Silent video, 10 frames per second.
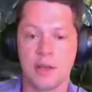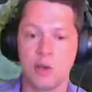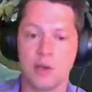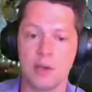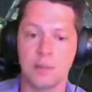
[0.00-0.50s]

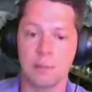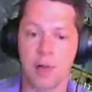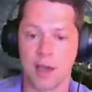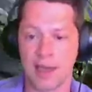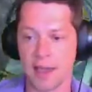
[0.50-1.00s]
You can
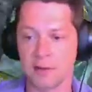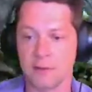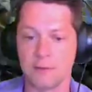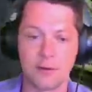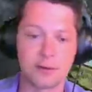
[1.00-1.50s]
block cancel
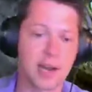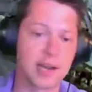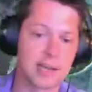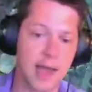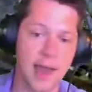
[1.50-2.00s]
the first light
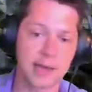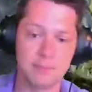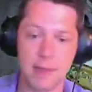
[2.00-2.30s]
attack to